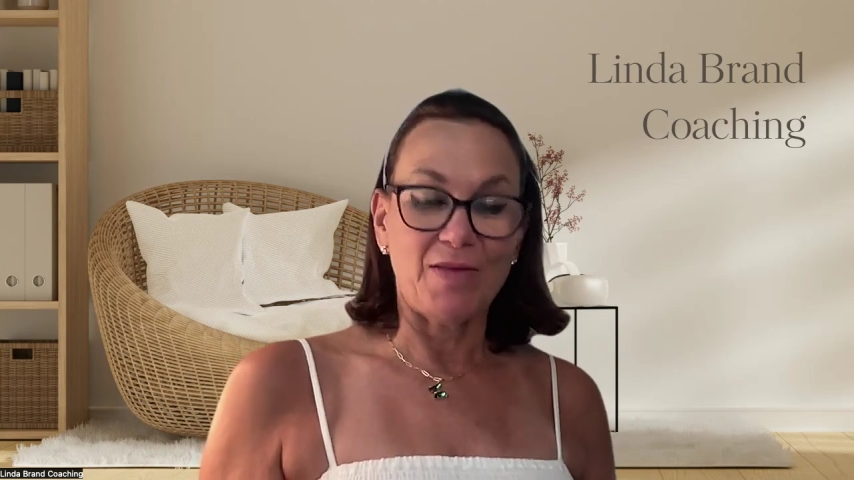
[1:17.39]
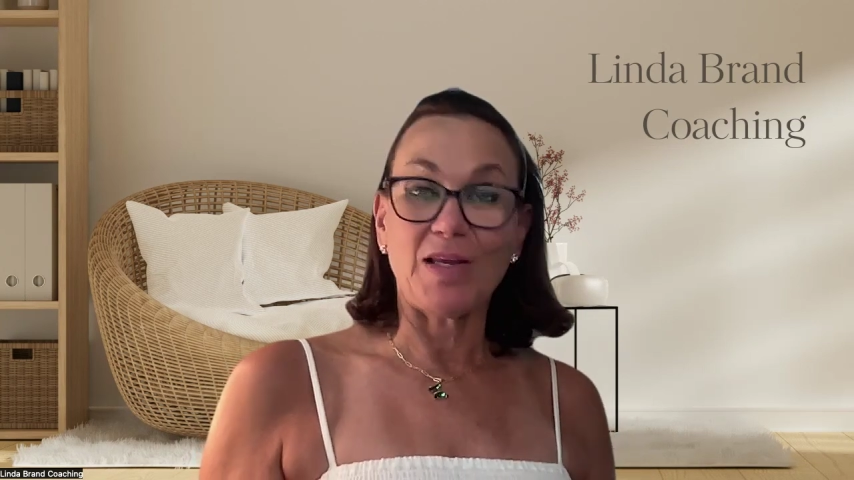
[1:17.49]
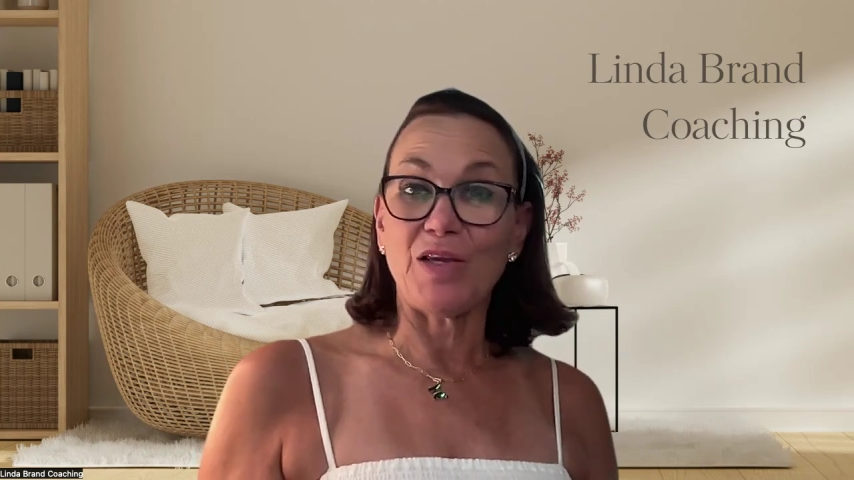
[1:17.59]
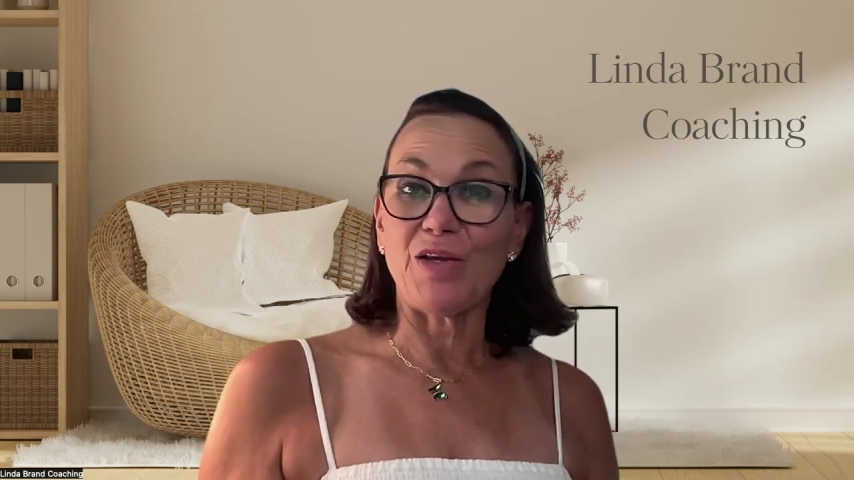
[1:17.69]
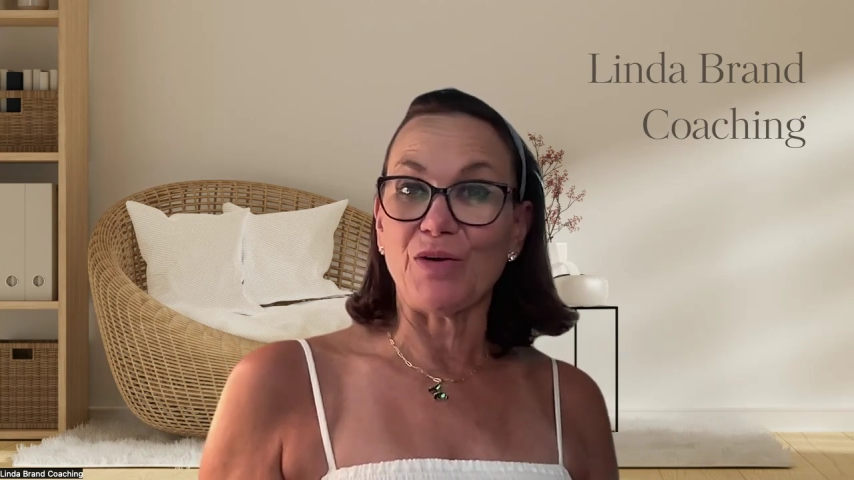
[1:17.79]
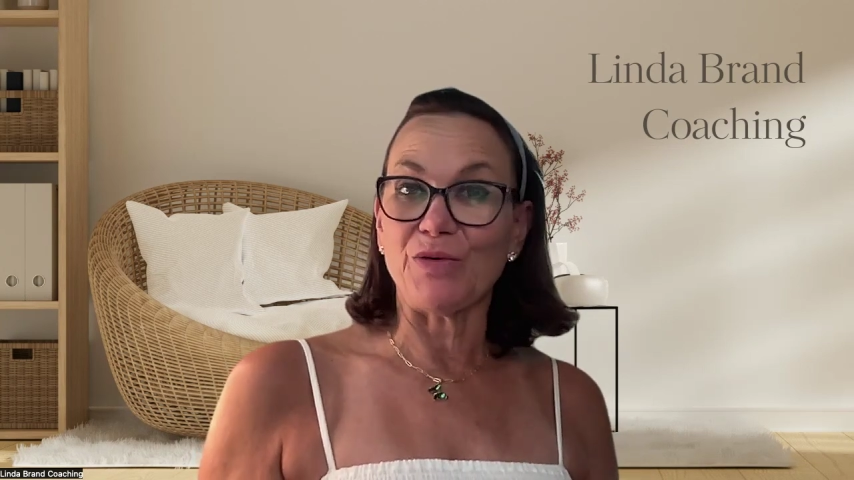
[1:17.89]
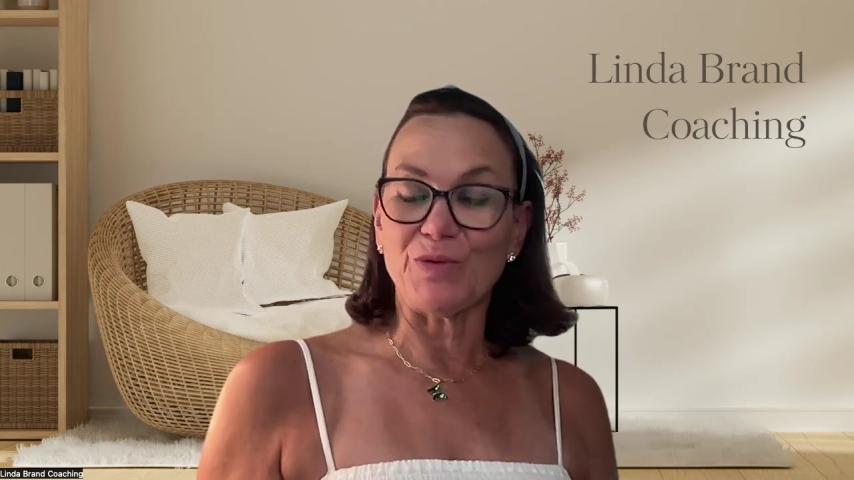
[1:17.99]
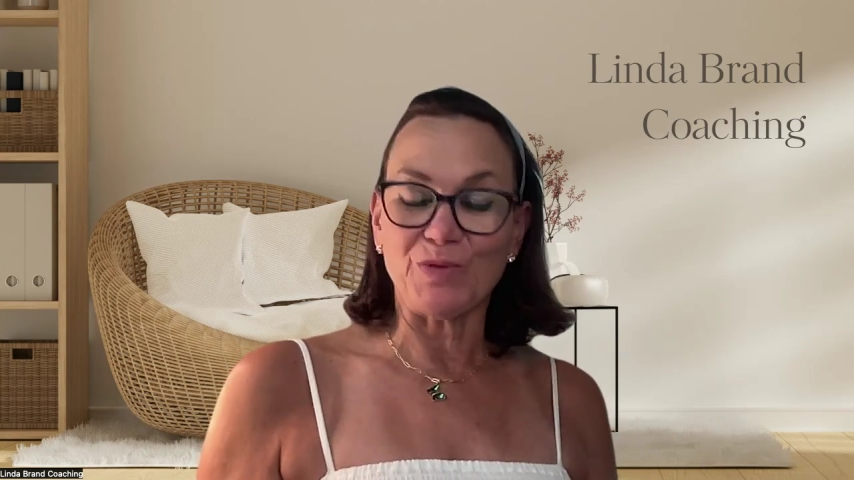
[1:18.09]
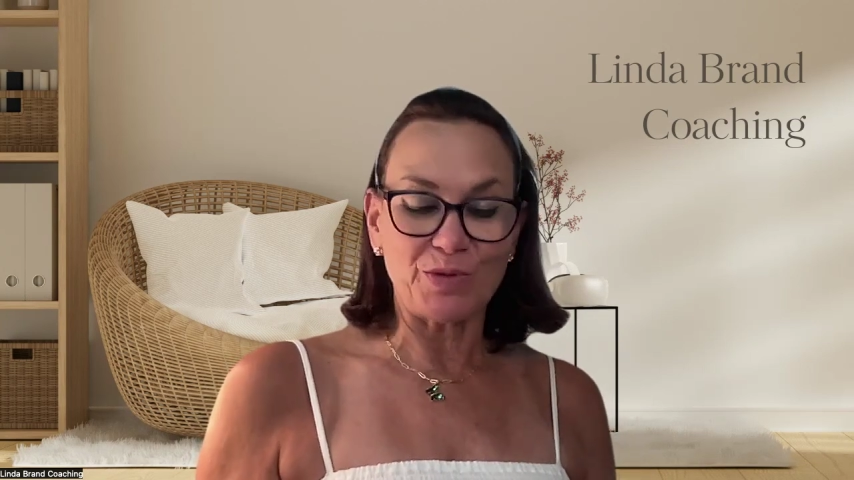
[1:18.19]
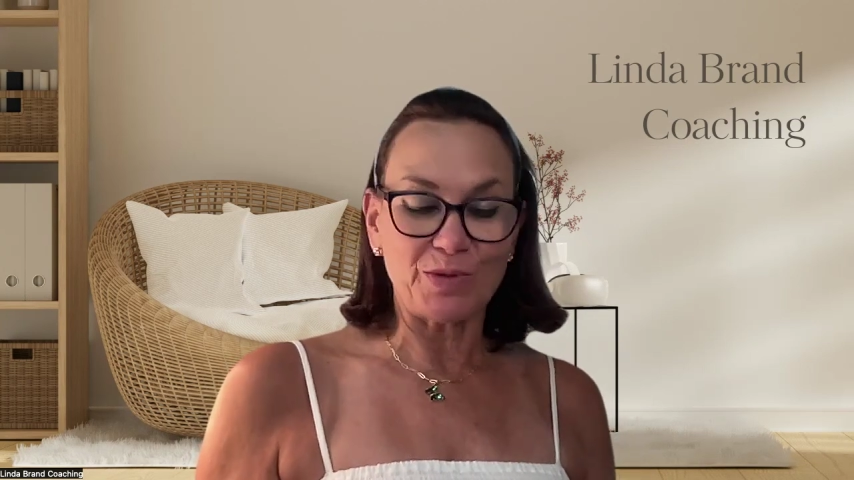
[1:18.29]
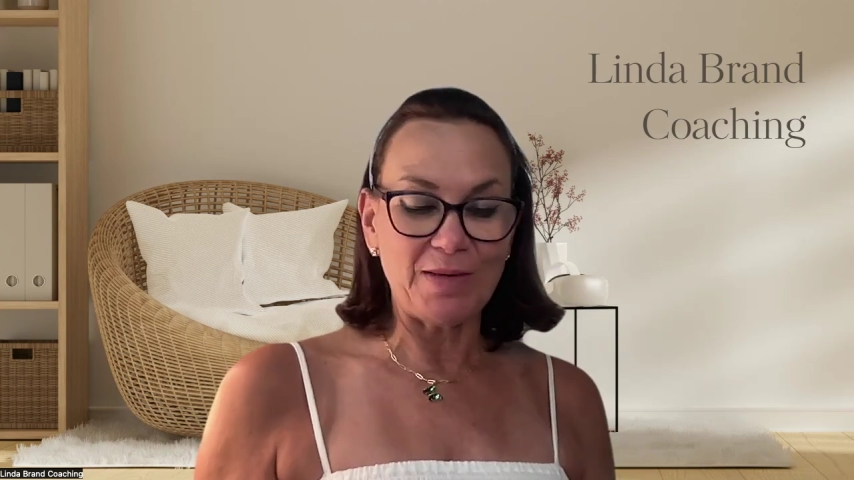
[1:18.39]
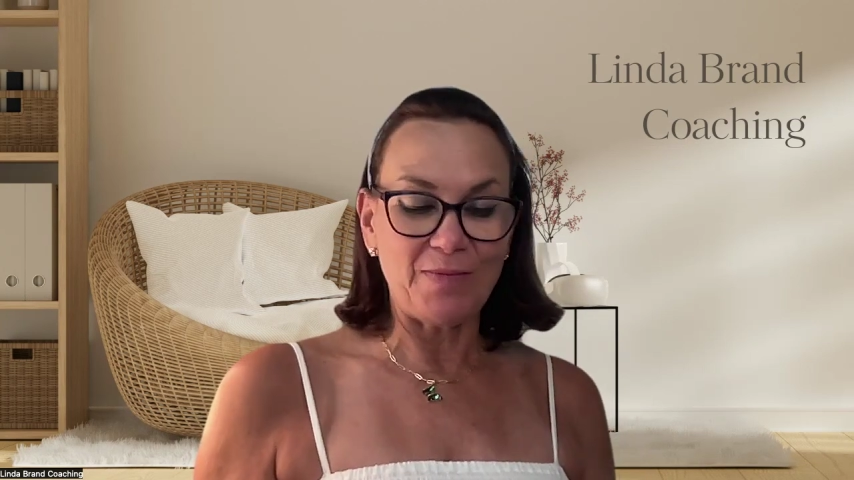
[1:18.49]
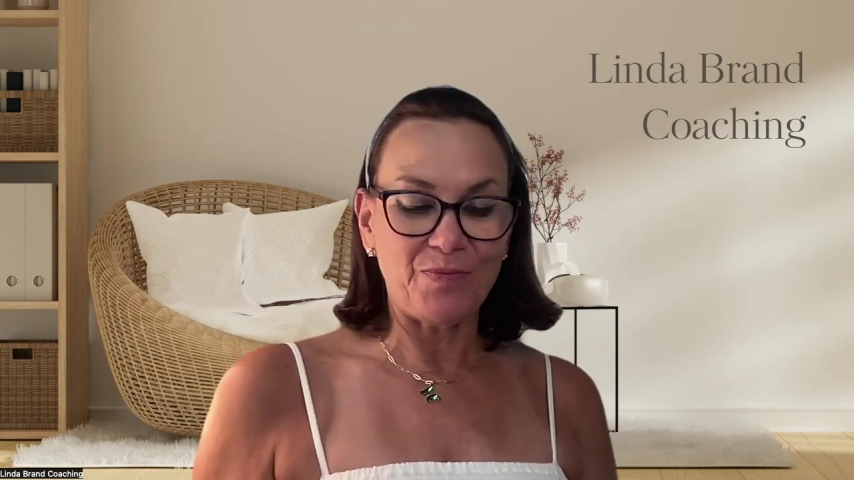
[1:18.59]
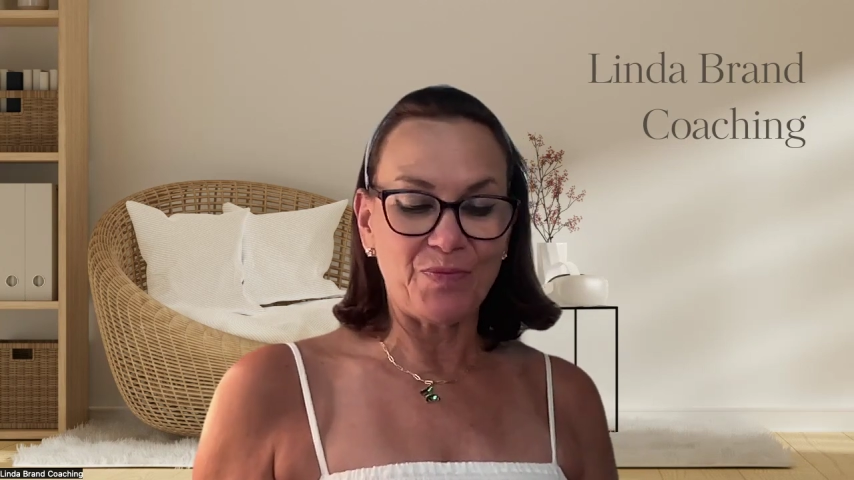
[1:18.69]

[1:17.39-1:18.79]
the ego usually.